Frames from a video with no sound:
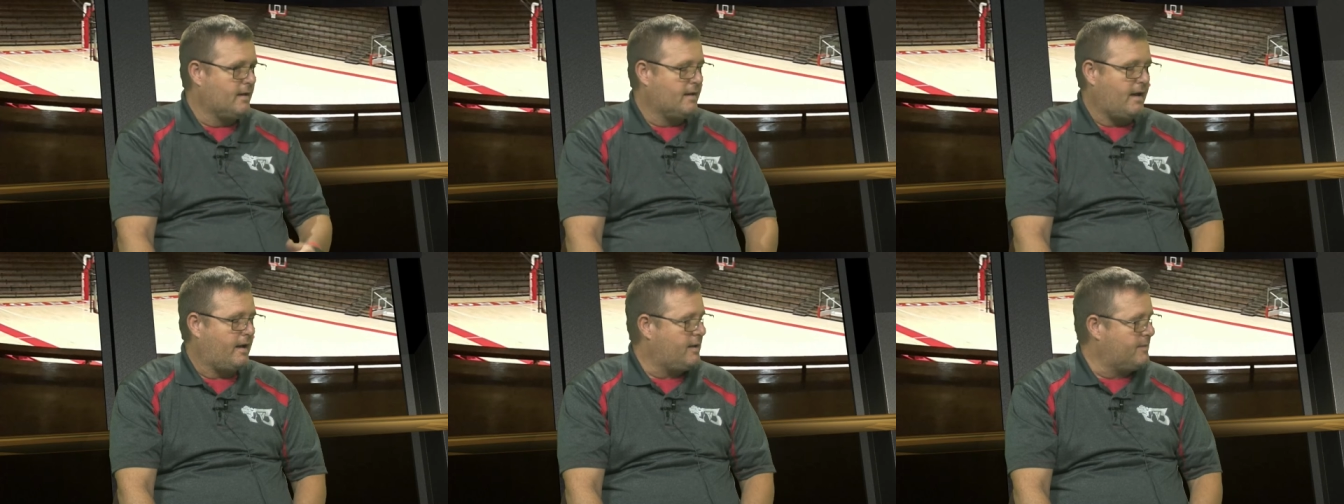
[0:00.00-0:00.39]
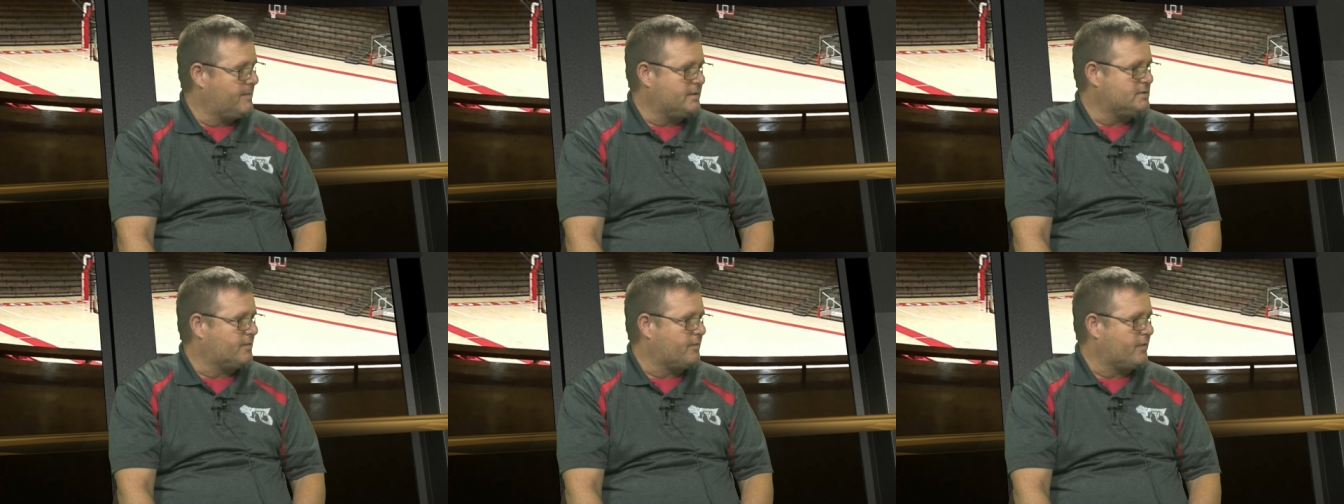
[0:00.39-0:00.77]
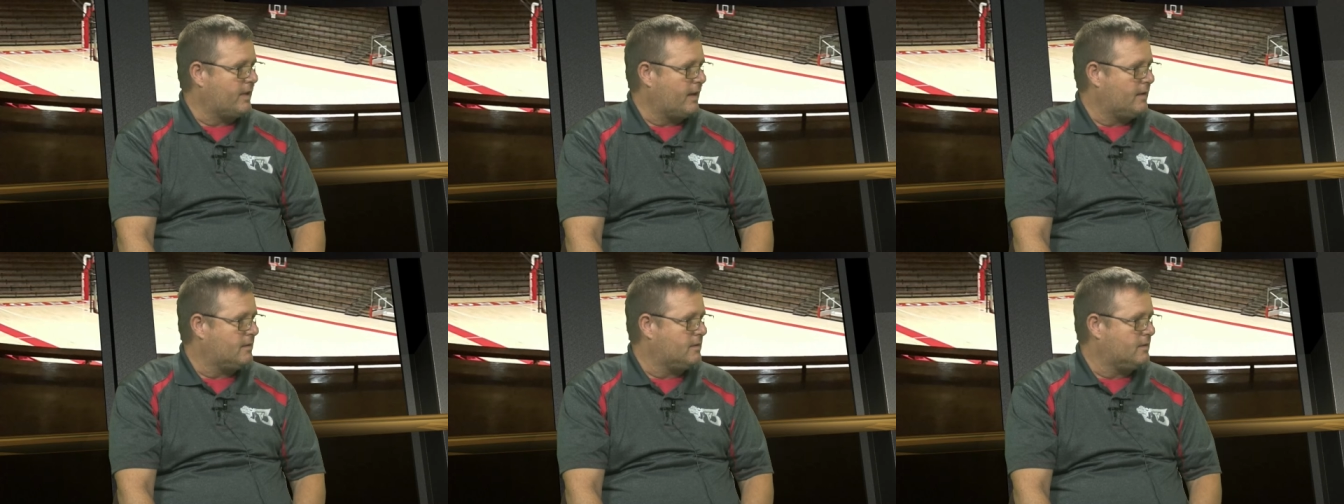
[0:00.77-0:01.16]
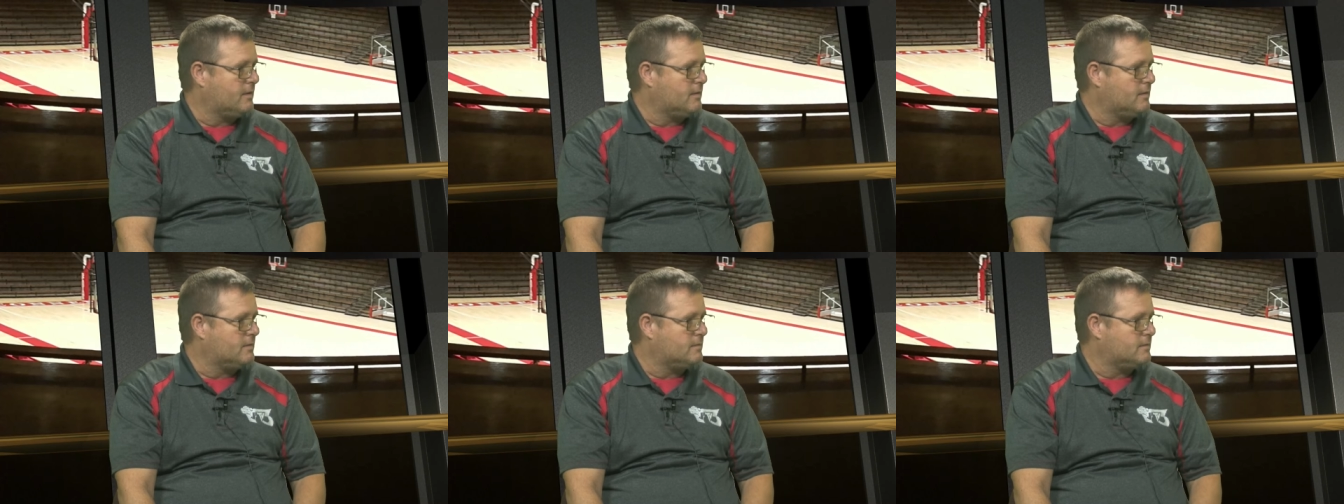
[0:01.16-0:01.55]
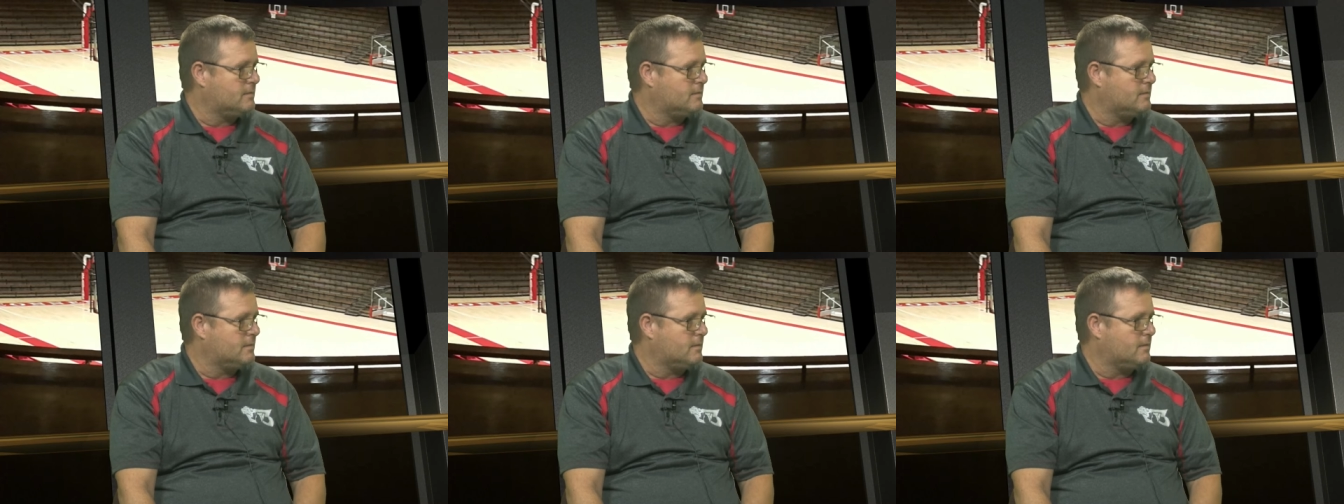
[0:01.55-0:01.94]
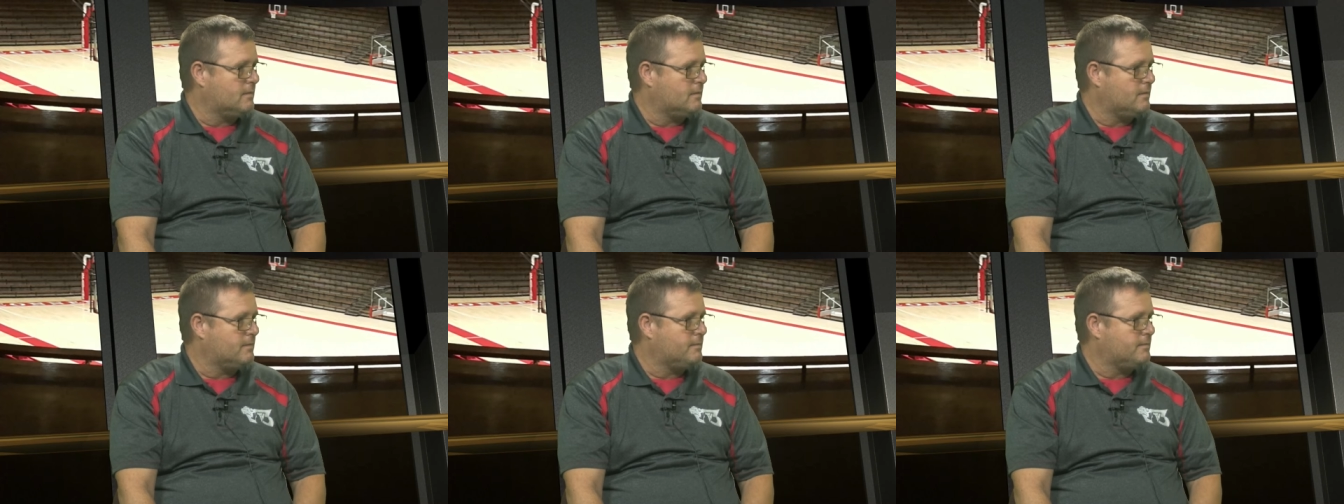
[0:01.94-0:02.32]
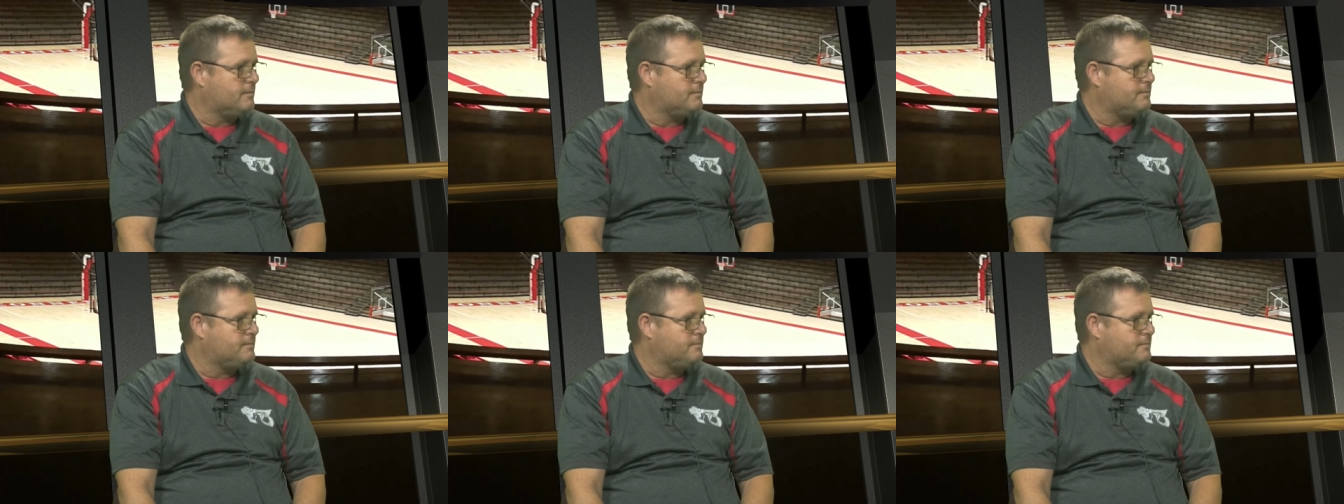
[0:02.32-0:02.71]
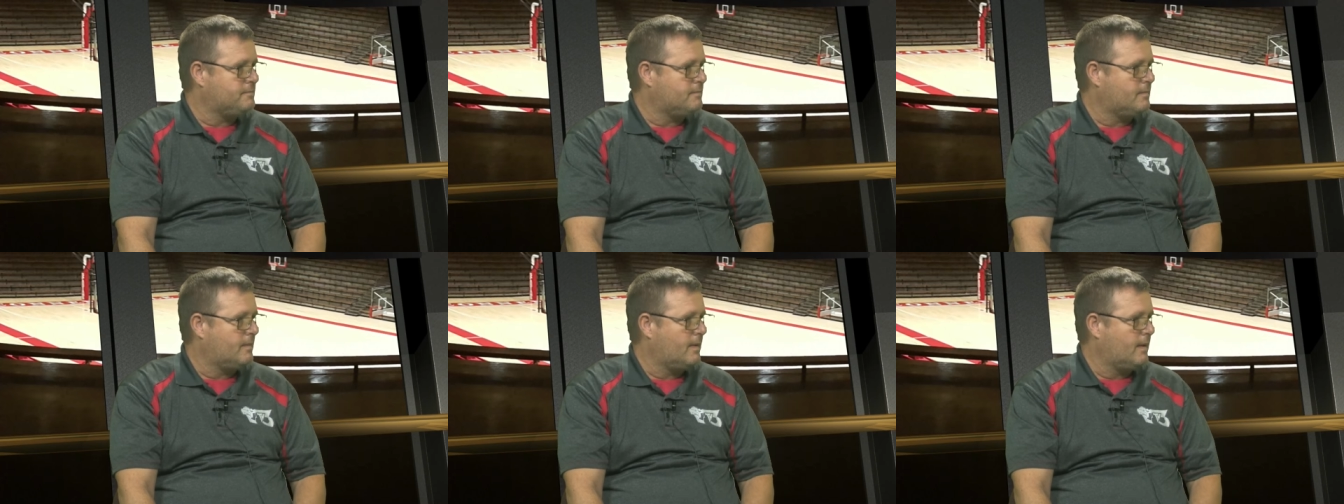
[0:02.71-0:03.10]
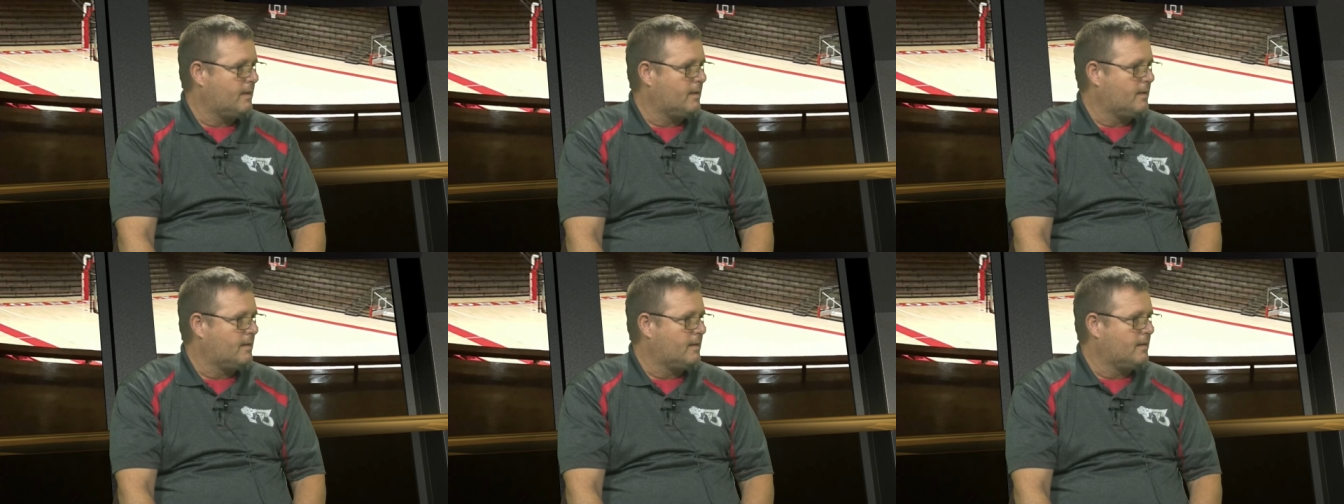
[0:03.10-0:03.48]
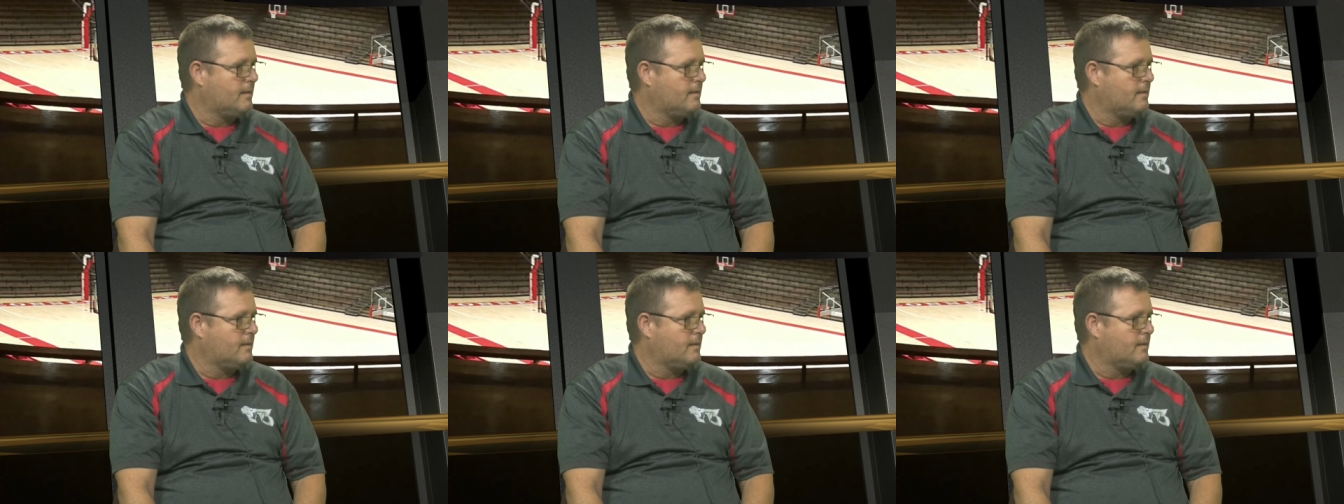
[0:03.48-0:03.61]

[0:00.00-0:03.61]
I commend you for that. You know, competition's great though when you